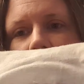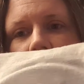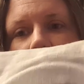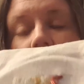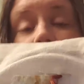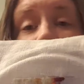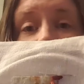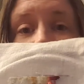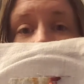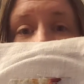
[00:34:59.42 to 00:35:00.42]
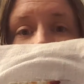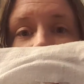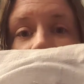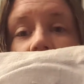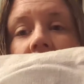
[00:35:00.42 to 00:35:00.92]
of
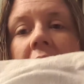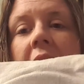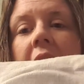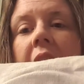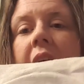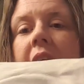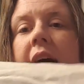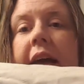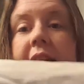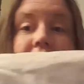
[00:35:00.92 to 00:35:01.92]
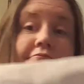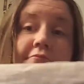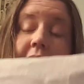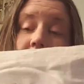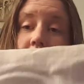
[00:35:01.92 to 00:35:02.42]
Icarus, and
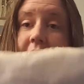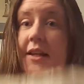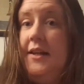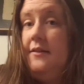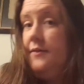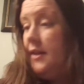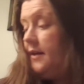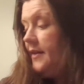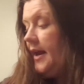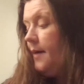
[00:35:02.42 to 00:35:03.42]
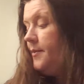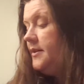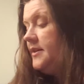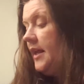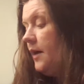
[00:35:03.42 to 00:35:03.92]
we'll see if that
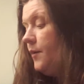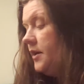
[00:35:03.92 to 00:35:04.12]
happens. And I want to